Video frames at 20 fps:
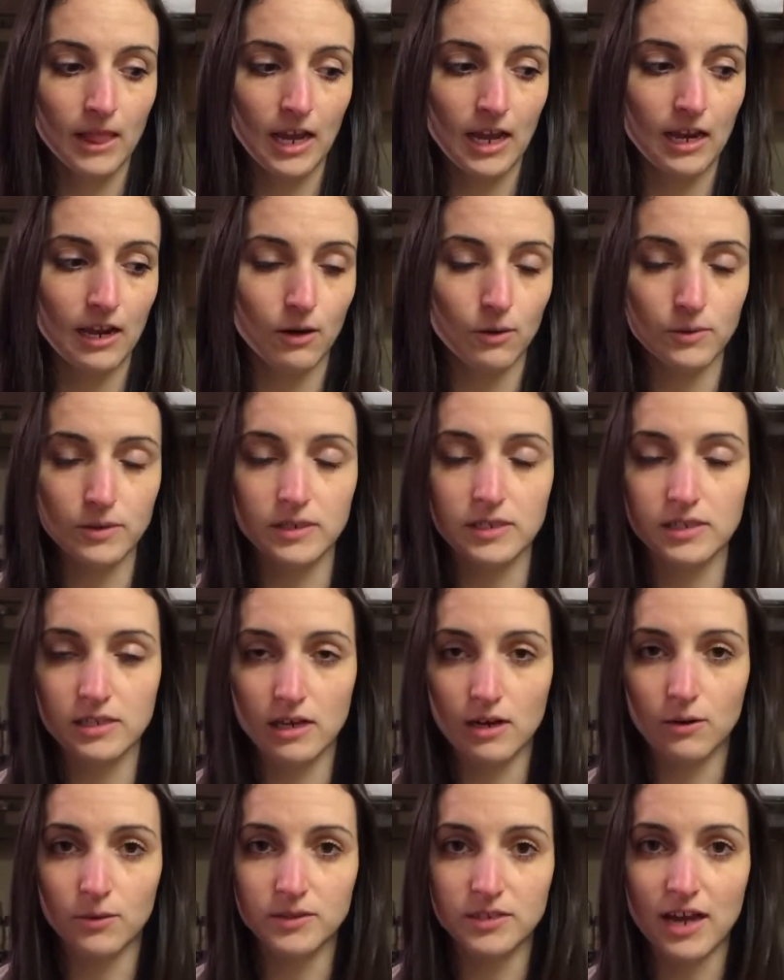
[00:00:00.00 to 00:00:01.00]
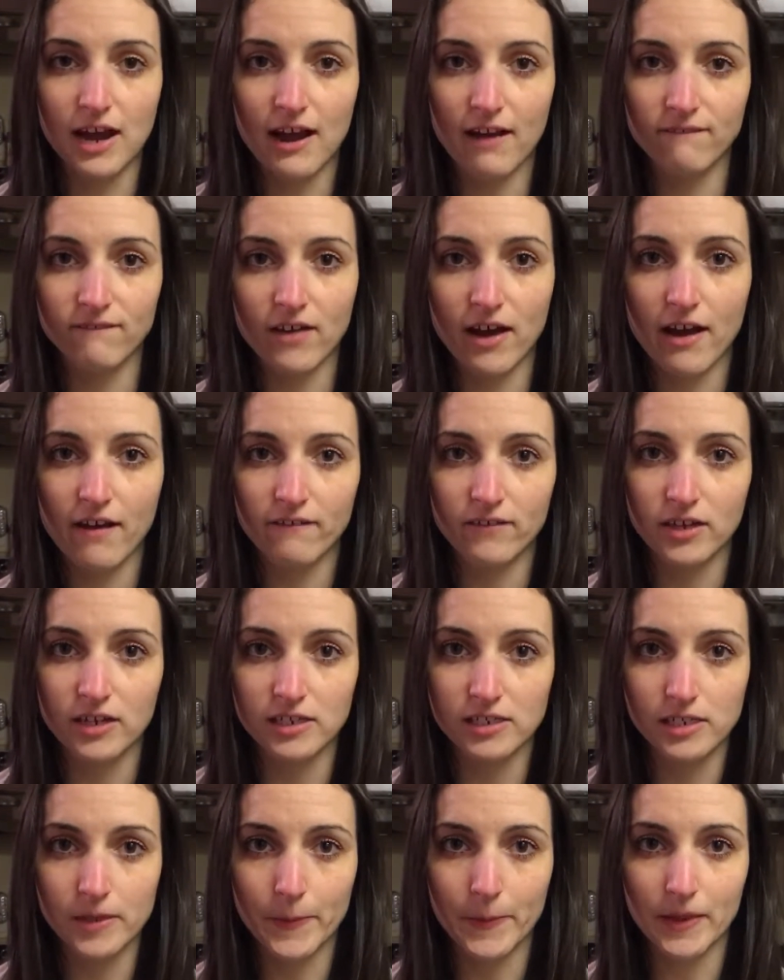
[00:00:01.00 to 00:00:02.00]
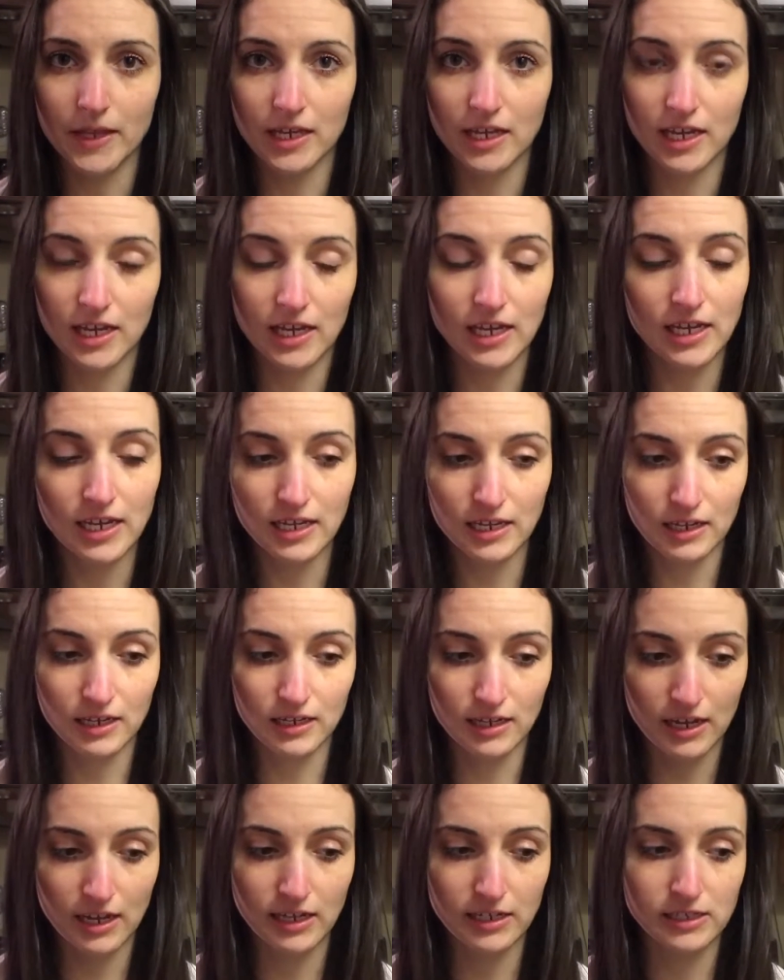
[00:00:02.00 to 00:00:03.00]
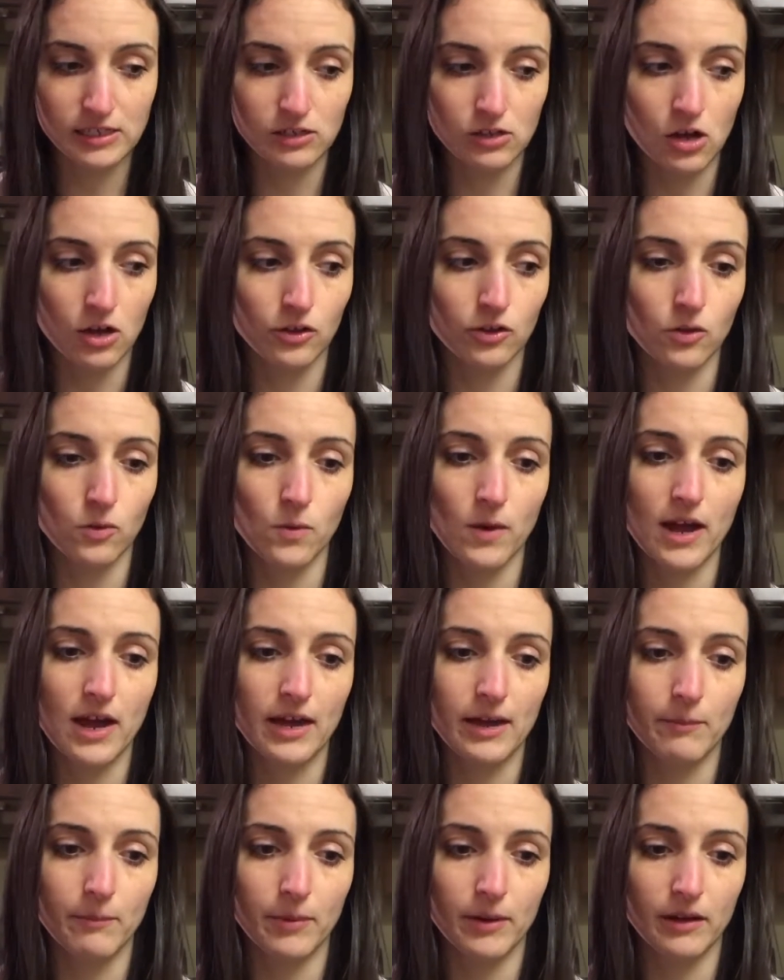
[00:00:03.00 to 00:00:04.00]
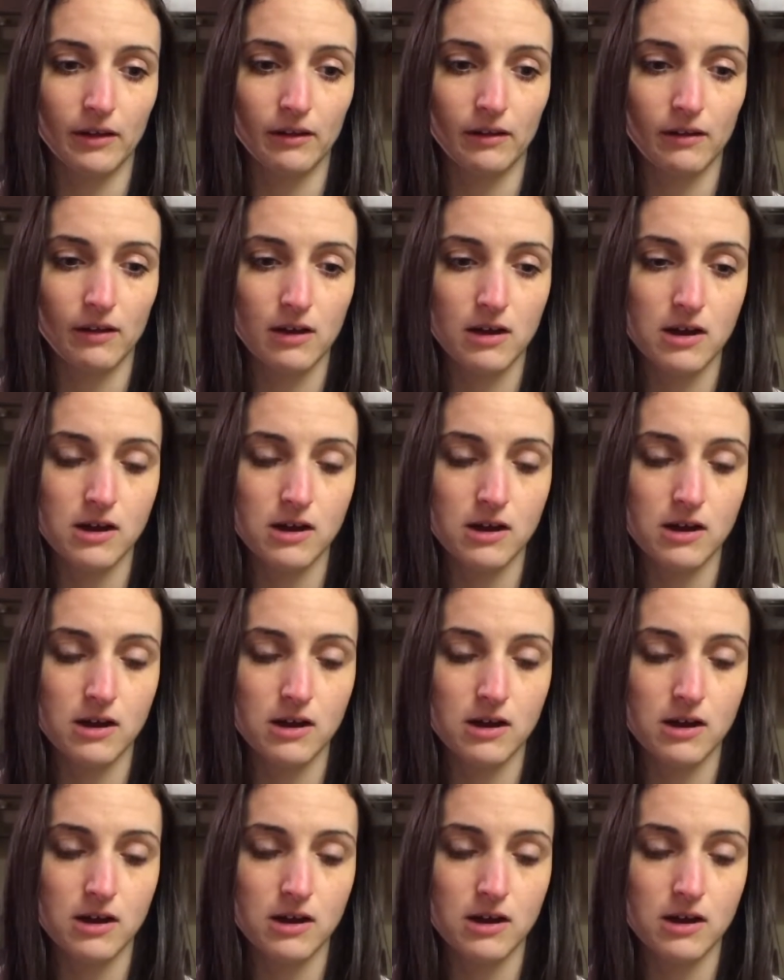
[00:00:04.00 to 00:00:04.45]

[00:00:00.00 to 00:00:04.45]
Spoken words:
I was high-fiving some of the kids along the way, but